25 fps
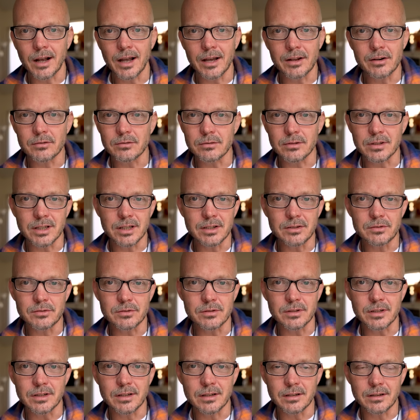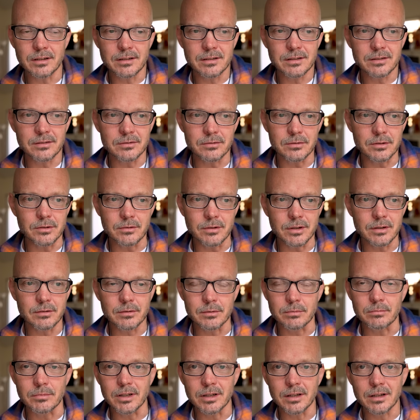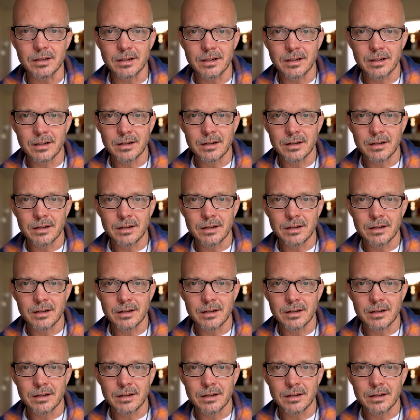I don't need you to agree with me.